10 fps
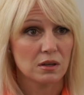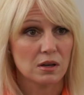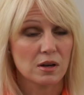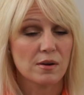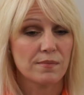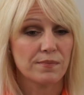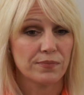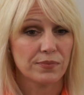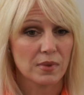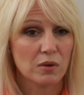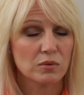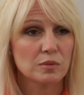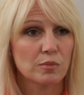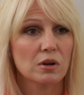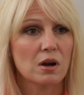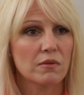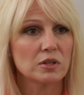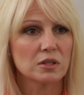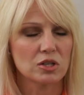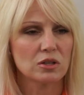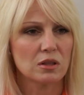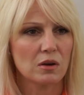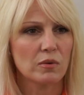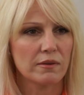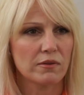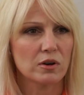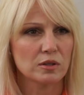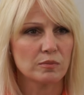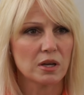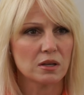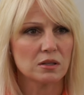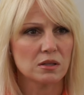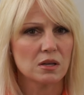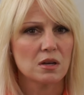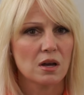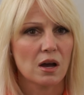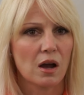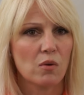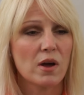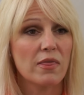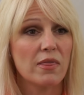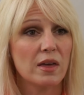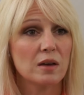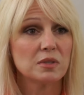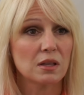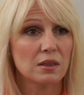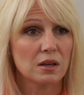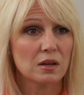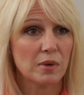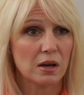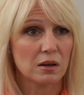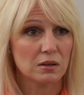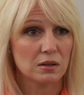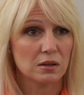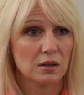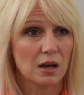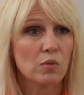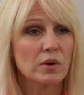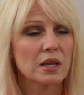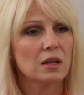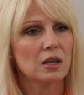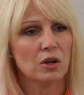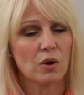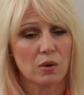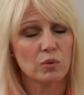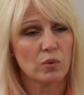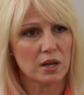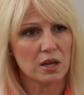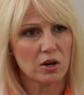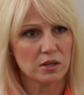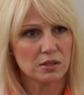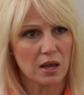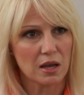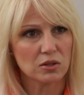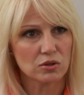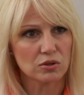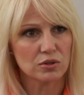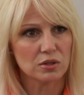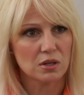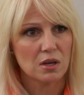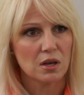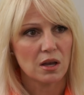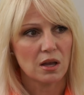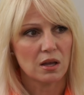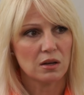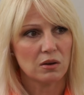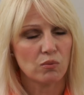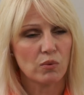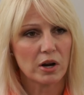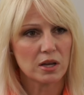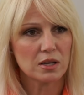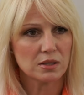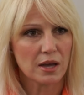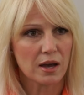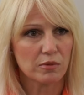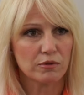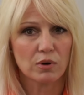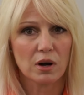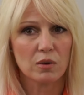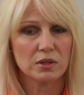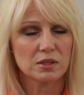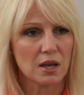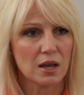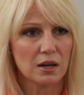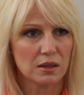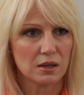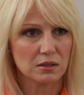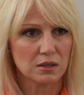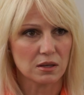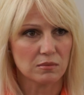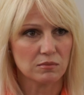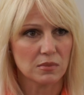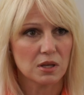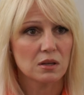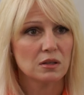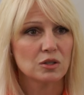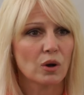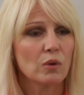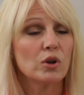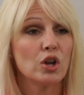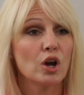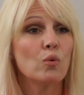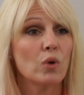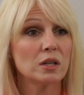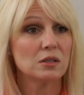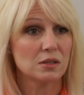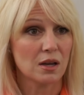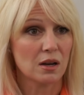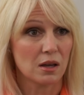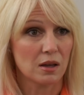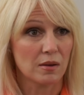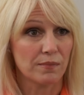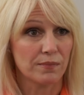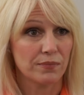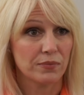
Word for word: I would spur conversation that way first, because I want them to think about, I would want to hear his answers and where he's at before I would say anything to him. So I would know what to say to him.